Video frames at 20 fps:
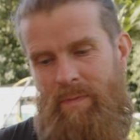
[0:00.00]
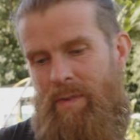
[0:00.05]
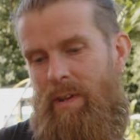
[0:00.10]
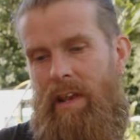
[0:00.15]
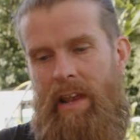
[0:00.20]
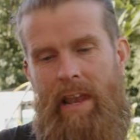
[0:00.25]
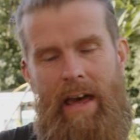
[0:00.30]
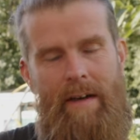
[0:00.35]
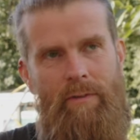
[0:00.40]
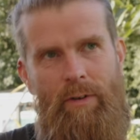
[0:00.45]

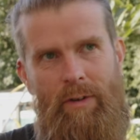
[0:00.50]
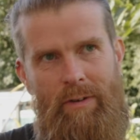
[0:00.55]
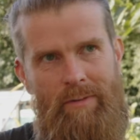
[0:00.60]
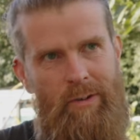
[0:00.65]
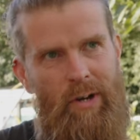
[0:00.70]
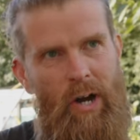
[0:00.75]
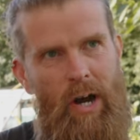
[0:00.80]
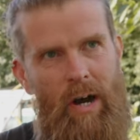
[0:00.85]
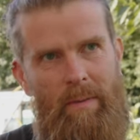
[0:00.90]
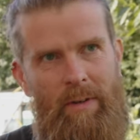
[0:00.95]
level
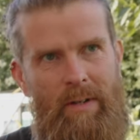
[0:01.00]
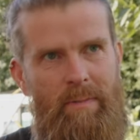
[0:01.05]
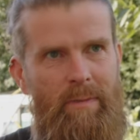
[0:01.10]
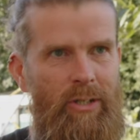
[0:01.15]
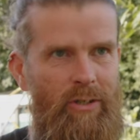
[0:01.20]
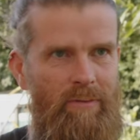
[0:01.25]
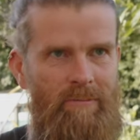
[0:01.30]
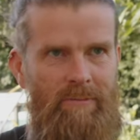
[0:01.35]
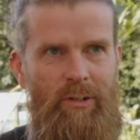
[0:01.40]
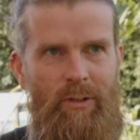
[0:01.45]
of carbon
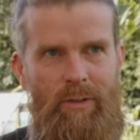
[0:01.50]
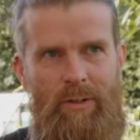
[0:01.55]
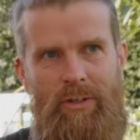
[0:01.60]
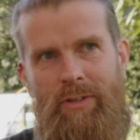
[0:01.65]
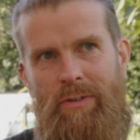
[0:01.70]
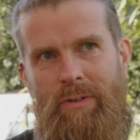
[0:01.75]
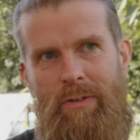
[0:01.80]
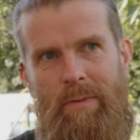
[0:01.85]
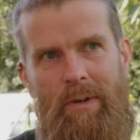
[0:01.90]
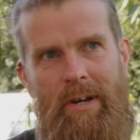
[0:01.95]
emission
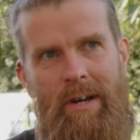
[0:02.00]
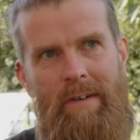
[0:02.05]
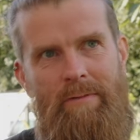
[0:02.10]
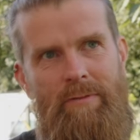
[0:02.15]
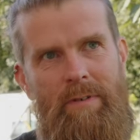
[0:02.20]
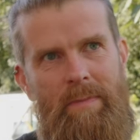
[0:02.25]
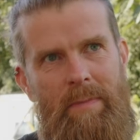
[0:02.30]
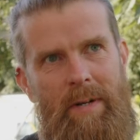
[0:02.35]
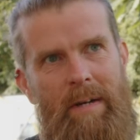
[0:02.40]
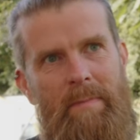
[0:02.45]
reduction or
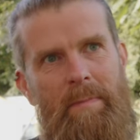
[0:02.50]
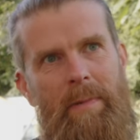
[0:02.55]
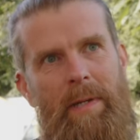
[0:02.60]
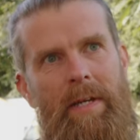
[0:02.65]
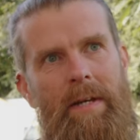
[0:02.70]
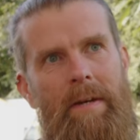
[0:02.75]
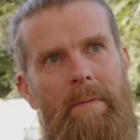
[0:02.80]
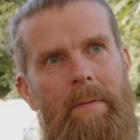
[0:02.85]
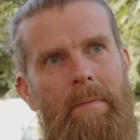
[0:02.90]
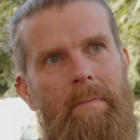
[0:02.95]
whatever it might
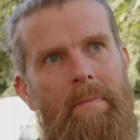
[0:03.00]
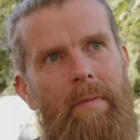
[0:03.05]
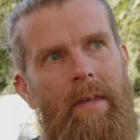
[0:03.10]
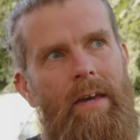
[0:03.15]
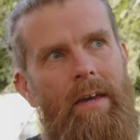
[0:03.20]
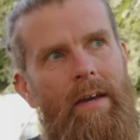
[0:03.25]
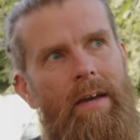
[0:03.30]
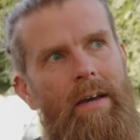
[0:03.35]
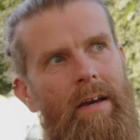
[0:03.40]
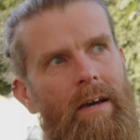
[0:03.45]
be?
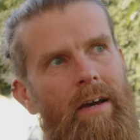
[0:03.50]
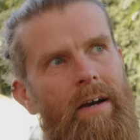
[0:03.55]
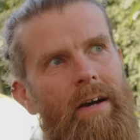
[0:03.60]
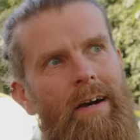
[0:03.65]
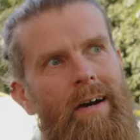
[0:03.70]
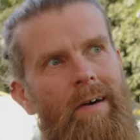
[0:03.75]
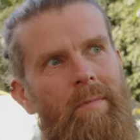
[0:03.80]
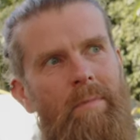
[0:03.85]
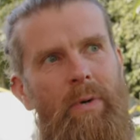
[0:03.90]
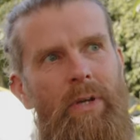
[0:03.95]

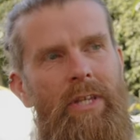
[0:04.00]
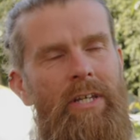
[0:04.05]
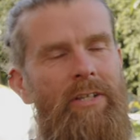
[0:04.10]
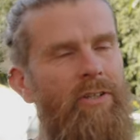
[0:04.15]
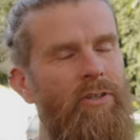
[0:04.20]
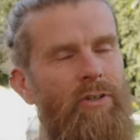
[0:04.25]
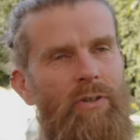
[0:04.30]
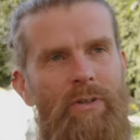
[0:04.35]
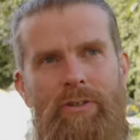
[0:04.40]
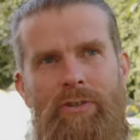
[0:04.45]
But this
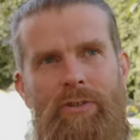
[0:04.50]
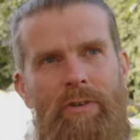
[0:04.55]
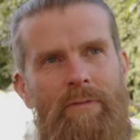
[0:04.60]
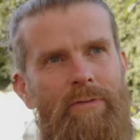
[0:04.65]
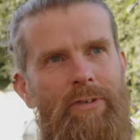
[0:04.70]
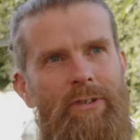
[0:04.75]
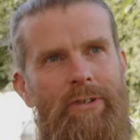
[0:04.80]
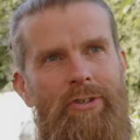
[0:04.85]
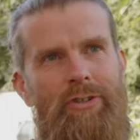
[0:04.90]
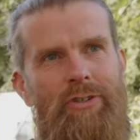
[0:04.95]
is all stuff
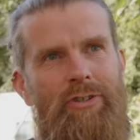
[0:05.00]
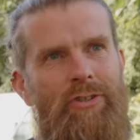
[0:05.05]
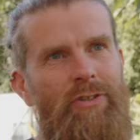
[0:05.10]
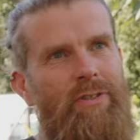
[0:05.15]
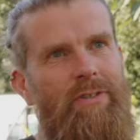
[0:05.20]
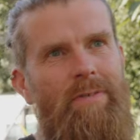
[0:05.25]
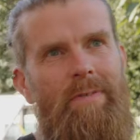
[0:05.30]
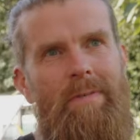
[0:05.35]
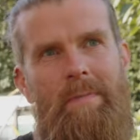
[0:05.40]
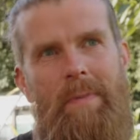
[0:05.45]
that just
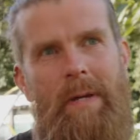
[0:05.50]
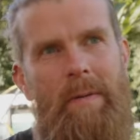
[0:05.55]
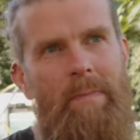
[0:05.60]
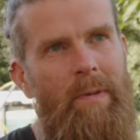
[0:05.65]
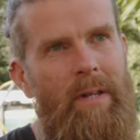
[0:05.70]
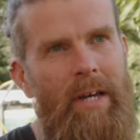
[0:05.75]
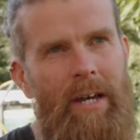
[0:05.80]
people